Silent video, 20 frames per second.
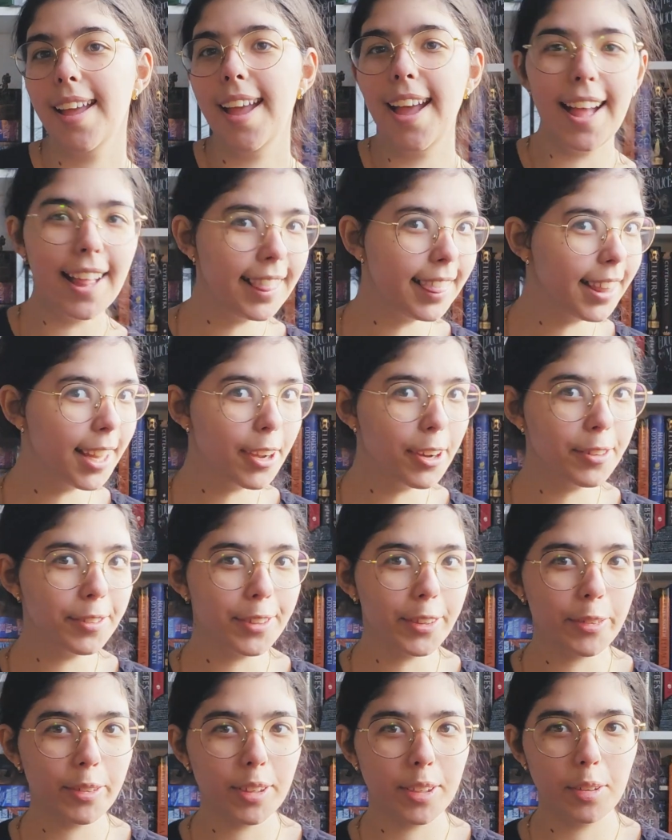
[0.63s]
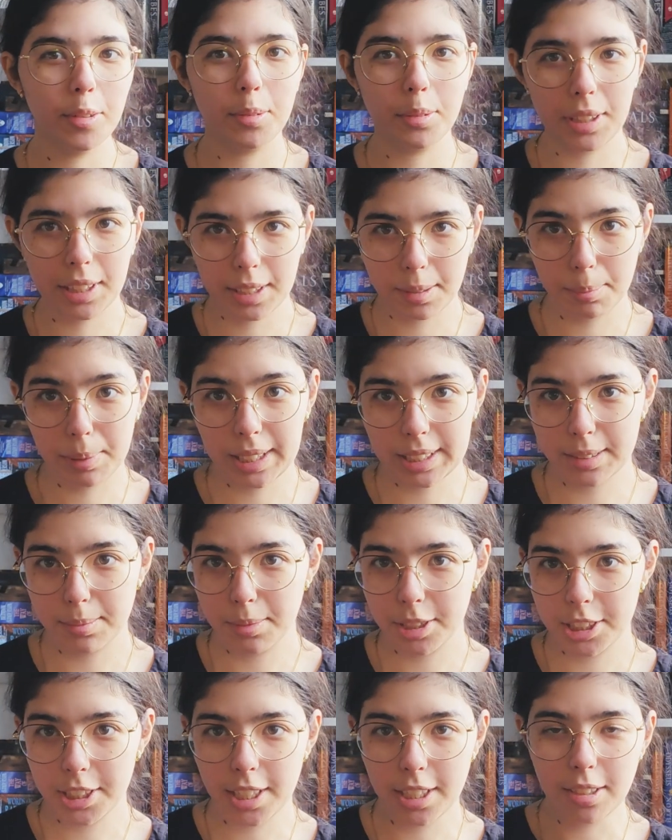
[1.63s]
Hello everyone, welcome back to
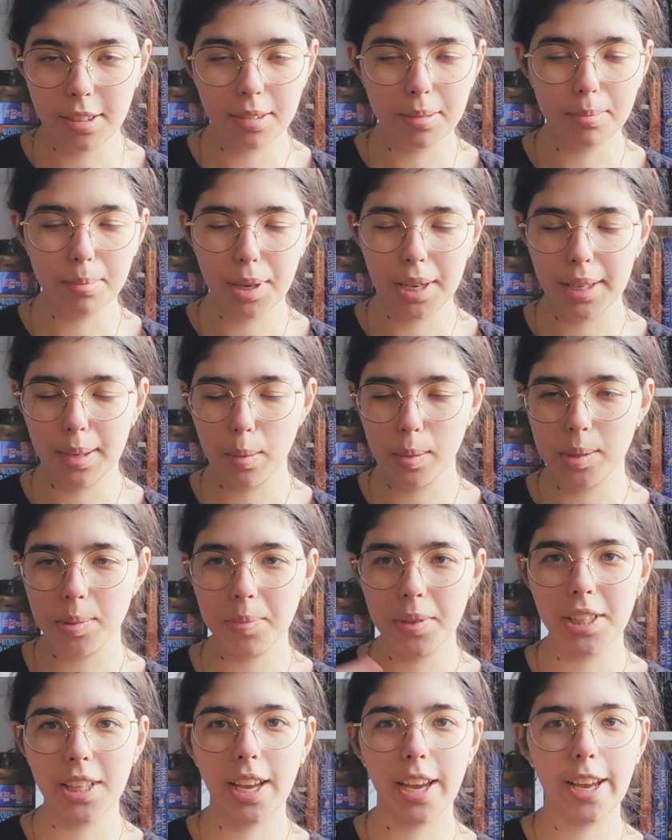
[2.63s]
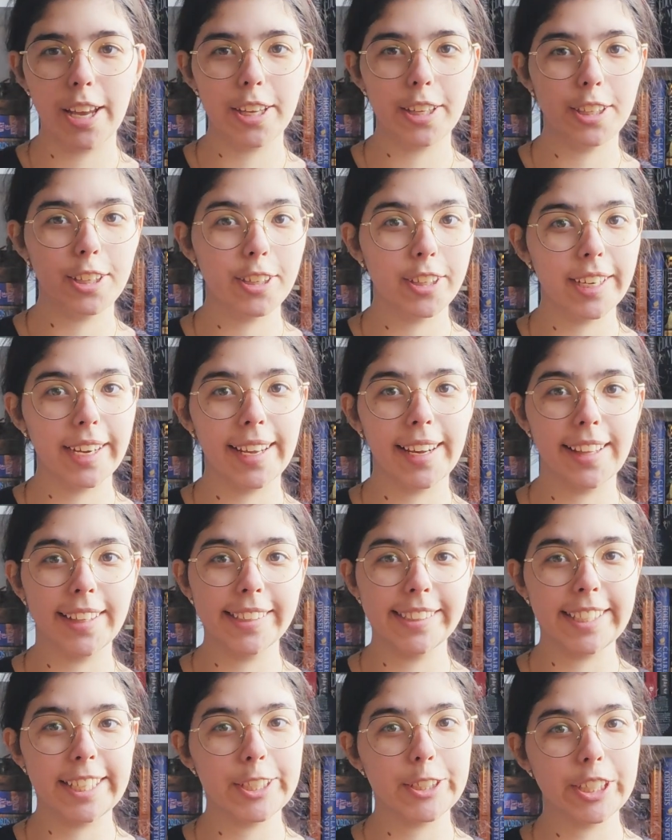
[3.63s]
my channel. My name is Mila, you're at
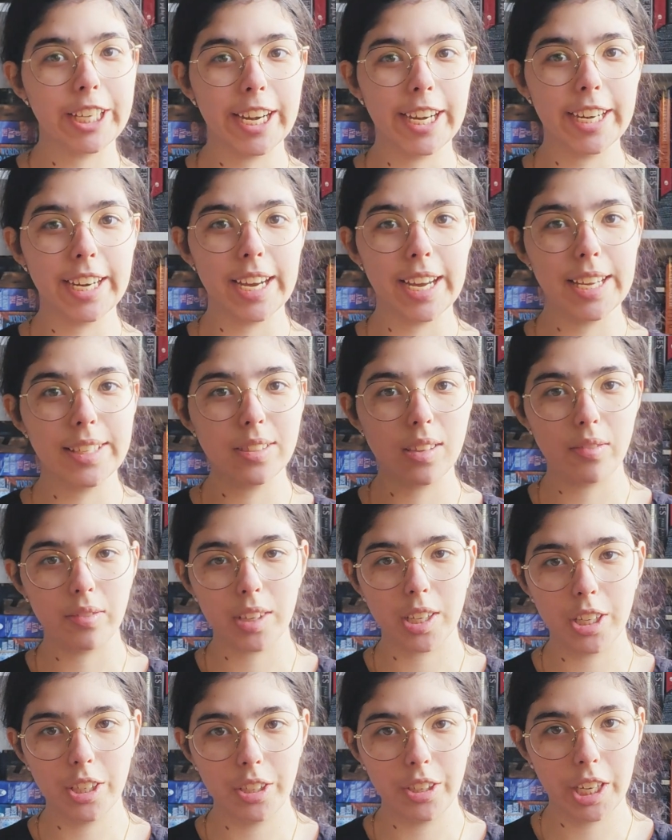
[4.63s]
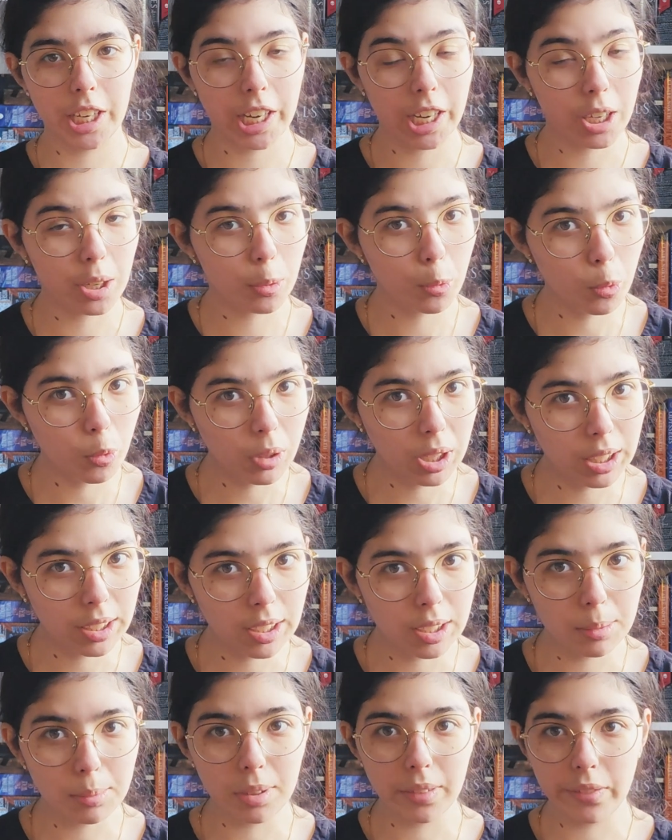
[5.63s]
Alexandrian Archives. If you're new here,
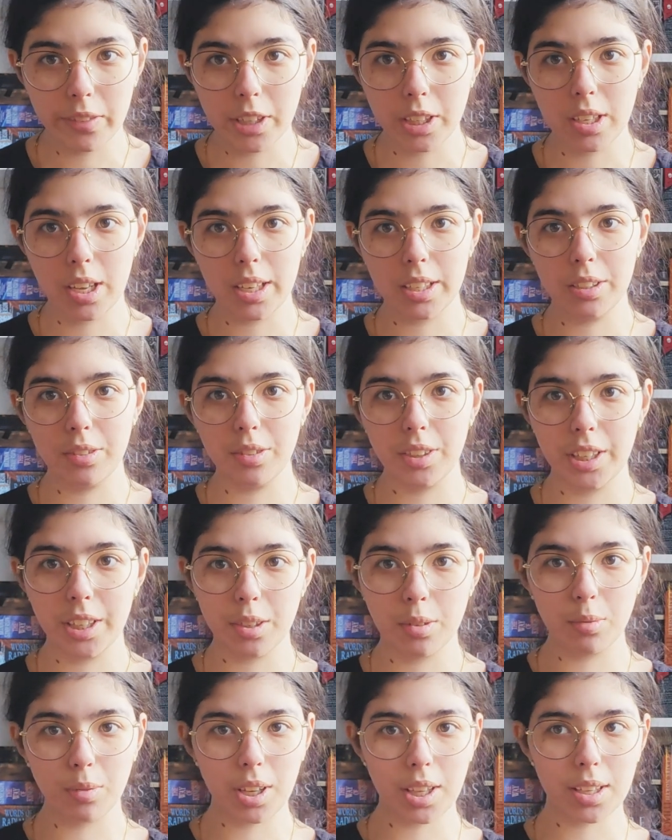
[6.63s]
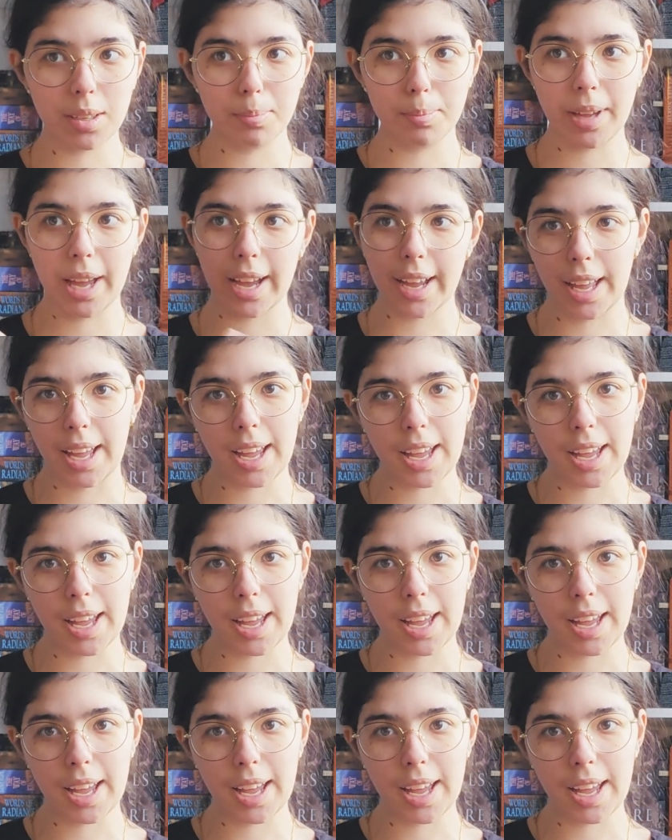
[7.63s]
welcome. If you're not new here, welcome back.